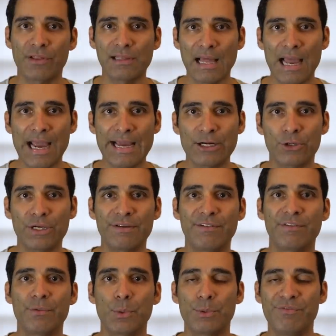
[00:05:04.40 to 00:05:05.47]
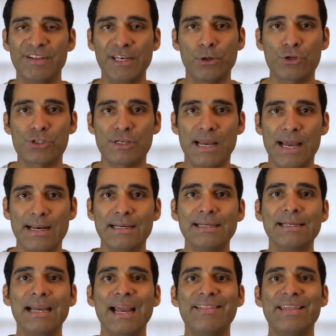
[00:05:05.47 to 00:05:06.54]
the line or even video chat,
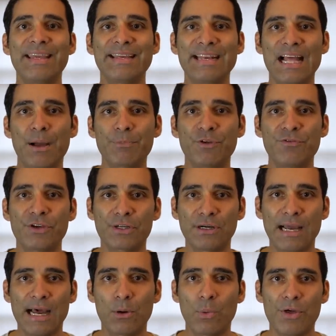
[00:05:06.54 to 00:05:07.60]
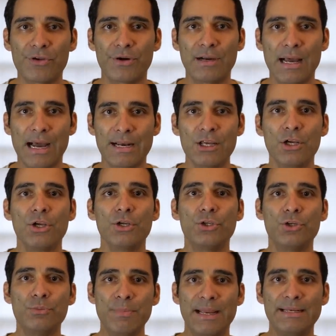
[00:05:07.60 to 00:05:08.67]
and they can help you figure out whether or not
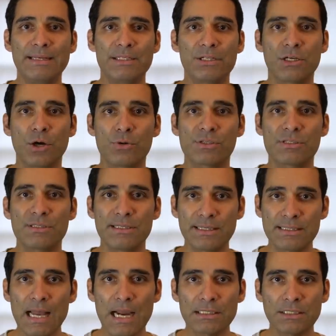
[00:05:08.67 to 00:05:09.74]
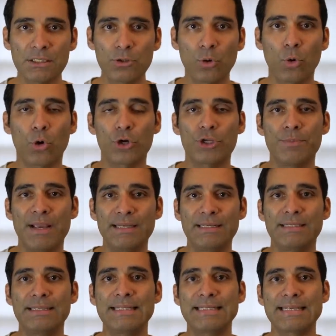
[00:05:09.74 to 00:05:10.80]
you may need to go see a doctor or you may
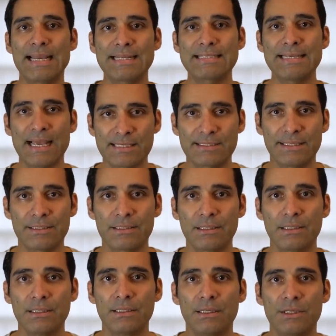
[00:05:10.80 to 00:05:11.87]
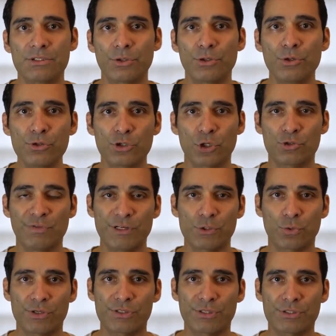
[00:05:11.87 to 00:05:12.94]
need to get tested. So use those
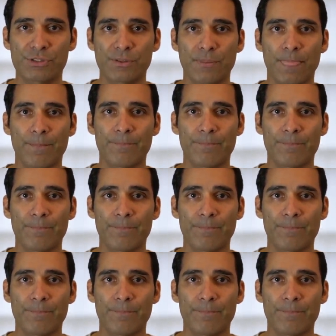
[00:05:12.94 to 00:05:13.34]
resources.